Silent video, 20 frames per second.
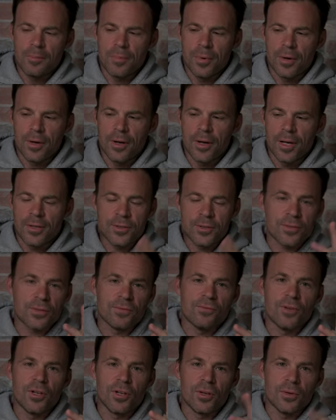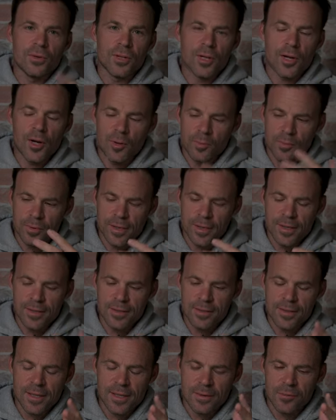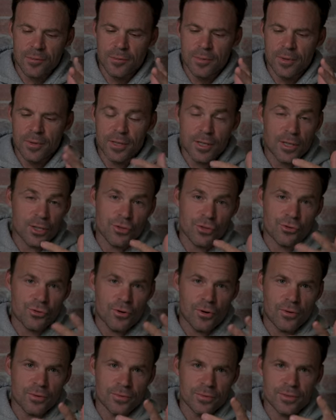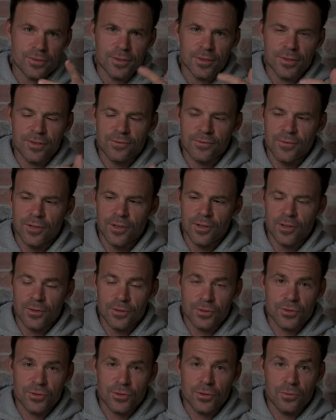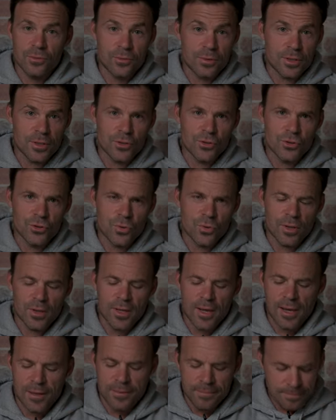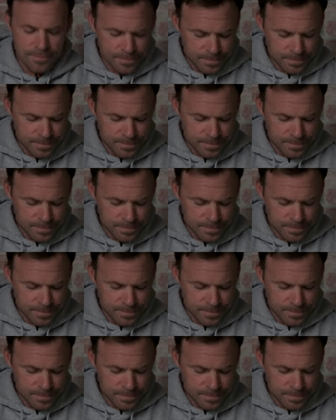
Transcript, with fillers: but I took some video of the airplanes that will be the intro to this video, so enjoy that.